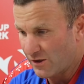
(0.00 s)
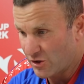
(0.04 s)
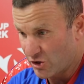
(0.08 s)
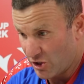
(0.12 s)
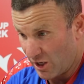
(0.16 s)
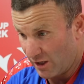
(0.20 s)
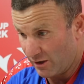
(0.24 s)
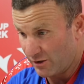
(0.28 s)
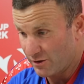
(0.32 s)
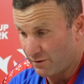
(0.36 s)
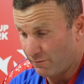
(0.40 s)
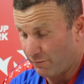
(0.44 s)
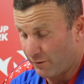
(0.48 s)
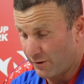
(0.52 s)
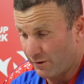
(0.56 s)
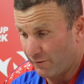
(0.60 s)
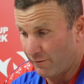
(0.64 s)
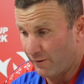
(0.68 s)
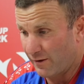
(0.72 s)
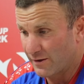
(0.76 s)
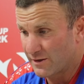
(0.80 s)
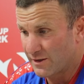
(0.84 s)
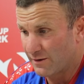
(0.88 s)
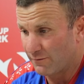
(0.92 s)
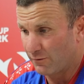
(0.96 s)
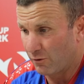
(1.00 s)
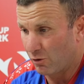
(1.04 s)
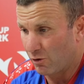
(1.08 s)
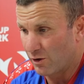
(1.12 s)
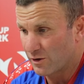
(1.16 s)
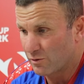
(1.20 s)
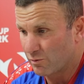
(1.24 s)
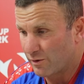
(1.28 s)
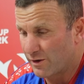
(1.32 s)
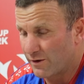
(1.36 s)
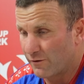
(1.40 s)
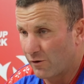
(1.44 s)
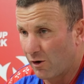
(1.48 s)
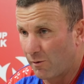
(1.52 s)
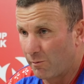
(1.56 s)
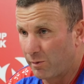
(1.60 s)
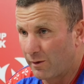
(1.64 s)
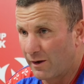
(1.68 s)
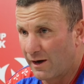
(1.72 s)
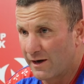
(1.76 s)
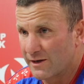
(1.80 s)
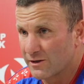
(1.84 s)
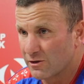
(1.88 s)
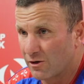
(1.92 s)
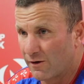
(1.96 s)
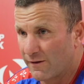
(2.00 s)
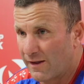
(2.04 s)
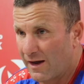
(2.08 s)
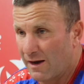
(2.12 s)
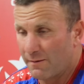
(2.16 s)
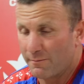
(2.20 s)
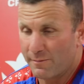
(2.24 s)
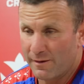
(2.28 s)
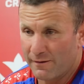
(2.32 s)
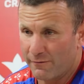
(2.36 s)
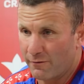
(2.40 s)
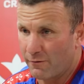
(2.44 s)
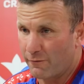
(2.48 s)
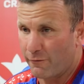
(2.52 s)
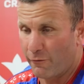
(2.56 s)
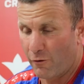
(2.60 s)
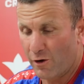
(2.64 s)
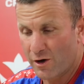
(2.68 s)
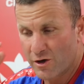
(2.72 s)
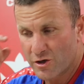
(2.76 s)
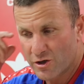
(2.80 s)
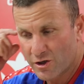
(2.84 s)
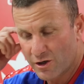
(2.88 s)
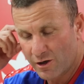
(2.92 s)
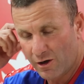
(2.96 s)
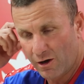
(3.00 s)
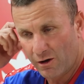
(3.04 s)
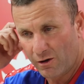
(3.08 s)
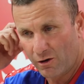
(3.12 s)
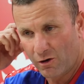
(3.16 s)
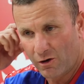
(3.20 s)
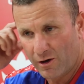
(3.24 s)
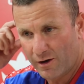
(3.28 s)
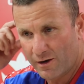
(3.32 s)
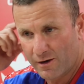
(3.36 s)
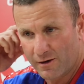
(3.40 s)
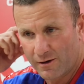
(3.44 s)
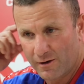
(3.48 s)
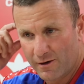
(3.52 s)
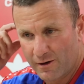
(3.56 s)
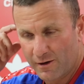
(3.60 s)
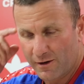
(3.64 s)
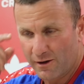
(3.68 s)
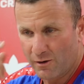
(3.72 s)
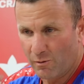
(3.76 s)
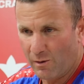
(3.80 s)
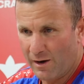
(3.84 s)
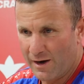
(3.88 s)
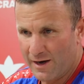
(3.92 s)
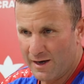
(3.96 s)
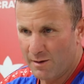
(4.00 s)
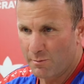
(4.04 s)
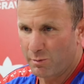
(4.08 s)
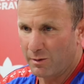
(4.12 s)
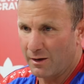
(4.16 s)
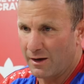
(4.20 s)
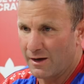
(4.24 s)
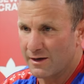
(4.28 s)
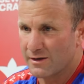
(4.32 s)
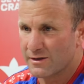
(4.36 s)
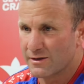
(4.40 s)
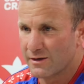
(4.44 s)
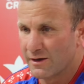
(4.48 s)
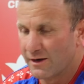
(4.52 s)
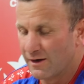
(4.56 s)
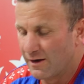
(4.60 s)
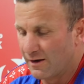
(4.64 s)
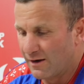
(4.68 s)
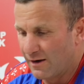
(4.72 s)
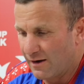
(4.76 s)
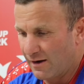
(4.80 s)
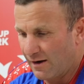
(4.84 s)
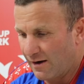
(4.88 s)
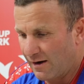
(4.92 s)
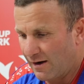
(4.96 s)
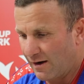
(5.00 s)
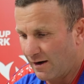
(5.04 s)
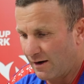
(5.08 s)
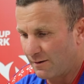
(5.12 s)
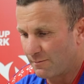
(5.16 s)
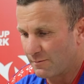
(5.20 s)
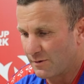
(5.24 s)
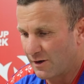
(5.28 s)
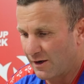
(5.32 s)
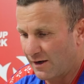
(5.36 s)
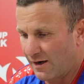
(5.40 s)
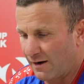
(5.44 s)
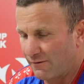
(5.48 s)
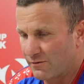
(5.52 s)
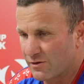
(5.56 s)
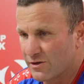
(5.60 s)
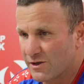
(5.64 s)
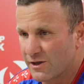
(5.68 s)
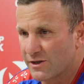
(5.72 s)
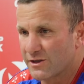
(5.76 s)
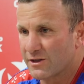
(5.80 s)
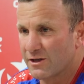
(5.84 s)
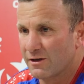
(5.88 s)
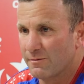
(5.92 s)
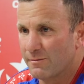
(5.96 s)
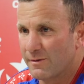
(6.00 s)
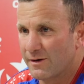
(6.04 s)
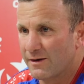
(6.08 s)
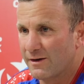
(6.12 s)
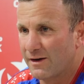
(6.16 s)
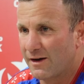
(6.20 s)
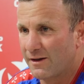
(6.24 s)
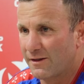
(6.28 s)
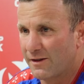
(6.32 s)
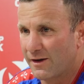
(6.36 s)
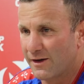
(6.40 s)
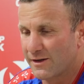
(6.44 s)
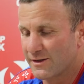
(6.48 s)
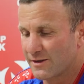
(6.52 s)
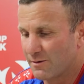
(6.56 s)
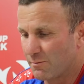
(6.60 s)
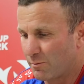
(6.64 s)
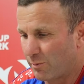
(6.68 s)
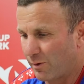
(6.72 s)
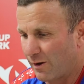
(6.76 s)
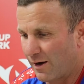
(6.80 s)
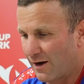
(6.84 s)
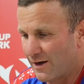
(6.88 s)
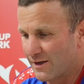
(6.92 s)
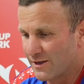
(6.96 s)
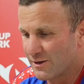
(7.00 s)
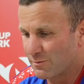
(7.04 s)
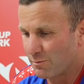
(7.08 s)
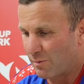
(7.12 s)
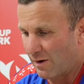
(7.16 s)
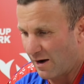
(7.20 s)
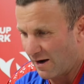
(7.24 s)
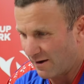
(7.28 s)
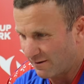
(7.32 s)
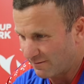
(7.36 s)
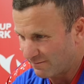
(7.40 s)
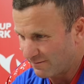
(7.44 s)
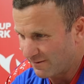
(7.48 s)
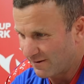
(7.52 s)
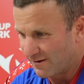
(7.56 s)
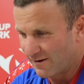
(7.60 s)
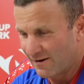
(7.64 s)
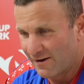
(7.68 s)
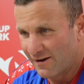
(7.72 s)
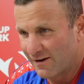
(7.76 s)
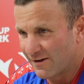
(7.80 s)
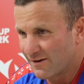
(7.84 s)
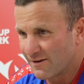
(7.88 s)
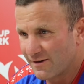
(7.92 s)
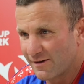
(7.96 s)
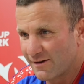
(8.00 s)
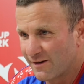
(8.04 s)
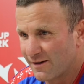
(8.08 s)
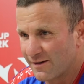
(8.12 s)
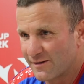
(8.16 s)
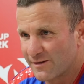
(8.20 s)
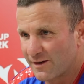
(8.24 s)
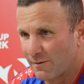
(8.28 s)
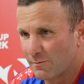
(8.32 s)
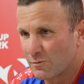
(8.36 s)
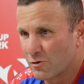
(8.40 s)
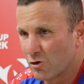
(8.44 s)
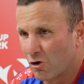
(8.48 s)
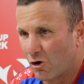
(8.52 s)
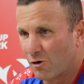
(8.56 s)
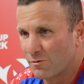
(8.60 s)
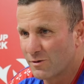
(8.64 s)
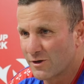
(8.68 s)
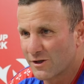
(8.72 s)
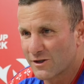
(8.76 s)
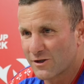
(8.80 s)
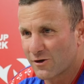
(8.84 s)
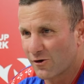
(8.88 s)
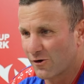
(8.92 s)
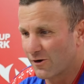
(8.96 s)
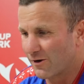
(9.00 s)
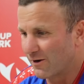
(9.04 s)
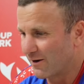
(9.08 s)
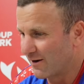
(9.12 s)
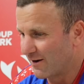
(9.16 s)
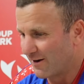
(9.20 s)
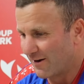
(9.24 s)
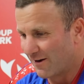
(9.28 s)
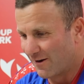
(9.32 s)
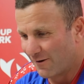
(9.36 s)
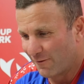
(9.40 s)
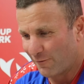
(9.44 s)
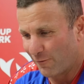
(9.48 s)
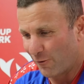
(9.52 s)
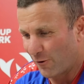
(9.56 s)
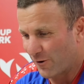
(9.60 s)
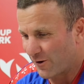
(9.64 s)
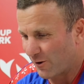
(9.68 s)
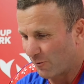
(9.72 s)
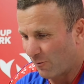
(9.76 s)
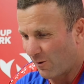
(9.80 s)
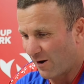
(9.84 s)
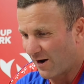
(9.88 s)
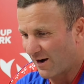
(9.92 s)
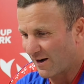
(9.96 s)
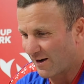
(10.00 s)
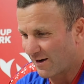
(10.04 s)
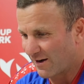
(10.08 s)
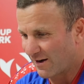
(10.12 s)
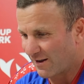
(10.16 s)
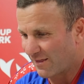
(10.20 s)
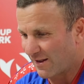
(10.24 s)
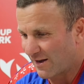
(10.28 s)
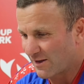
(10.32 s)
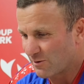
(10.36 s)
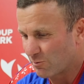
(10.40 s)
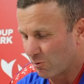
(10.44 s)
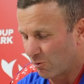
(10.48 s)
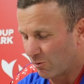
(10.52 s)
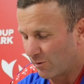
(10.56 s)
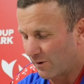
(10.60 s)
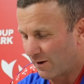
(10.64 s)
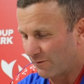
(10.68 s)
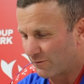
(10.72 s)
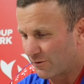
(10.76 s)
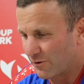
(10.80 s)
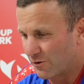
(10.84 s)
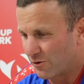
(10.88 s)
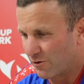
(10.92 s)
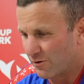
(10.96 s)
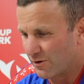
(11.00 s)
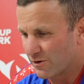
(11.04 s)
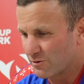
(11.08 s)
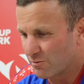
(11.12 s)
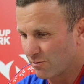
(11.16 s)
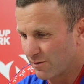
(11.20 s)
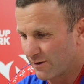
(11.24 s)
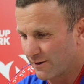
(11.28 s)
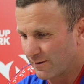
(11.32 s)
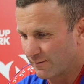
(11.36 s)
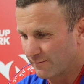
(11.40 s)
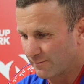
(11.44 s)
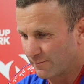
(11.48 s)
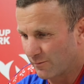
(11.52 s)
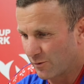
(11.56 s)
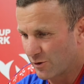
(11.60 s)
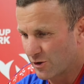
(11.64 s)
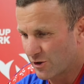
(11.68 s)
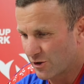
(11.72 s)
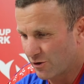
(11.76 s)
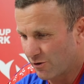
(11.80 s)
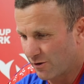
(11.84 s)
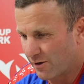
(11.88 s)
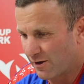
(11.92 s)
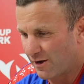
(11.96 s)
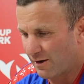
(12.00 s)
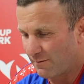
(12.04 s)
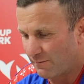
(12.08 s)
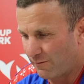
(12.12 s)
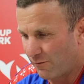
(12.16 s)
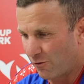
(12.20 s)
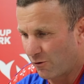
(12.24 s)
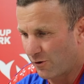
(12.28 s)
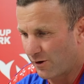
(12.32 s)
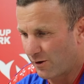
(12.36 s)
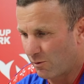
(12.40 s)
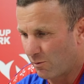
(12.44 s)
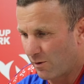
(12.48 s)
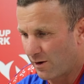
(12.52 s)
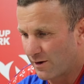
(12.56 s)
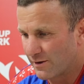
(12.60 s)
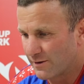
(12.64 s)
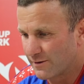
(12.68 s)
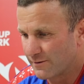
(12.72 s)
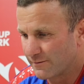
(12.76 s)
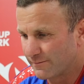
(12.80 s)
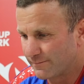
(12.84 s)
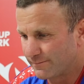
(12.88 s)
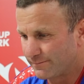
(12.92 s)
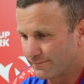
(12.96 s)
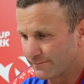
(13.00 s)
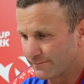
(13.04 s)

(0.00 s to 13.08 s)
challenging for defensive lines when you've got players like that. Bevan French, like the way he plays, you can have a system and things in place, but sometimes you just got to find a way, and that's what we'll have to do this week. We've just got to keep finding ways.